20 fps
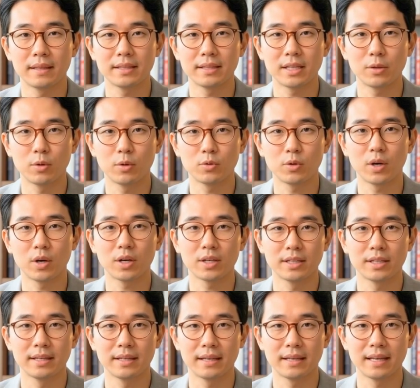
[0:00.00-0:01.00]
They were
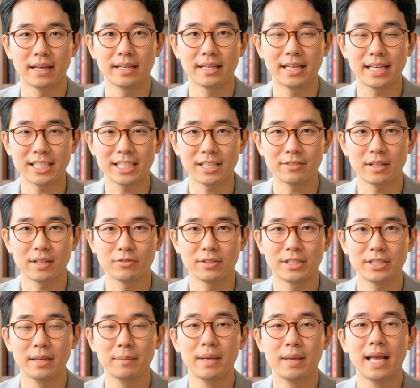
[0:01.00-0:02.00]
wrong, and they gave
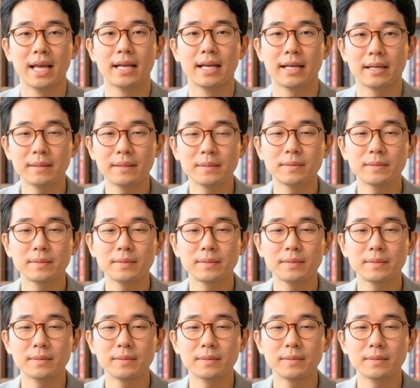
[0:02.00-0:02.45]
everything back.